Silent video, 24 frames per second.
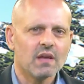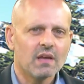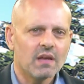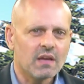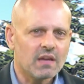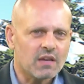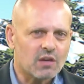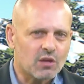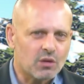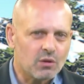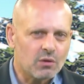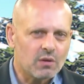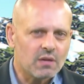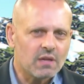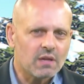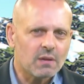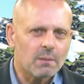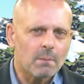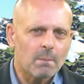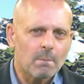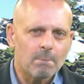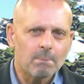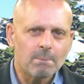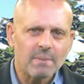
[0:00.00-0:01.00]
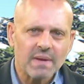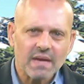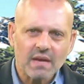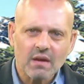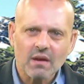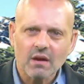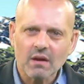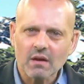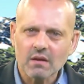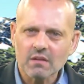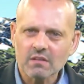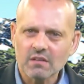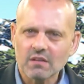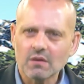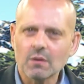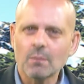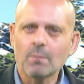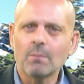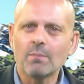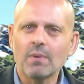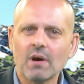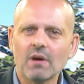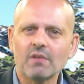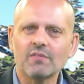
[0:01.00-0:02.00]
including beyond and
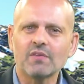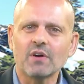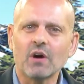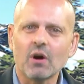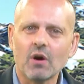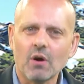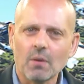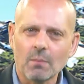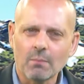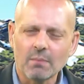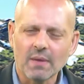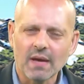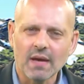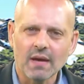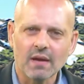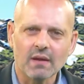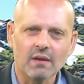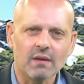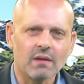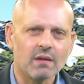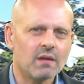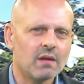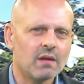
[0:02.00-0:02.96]
above all man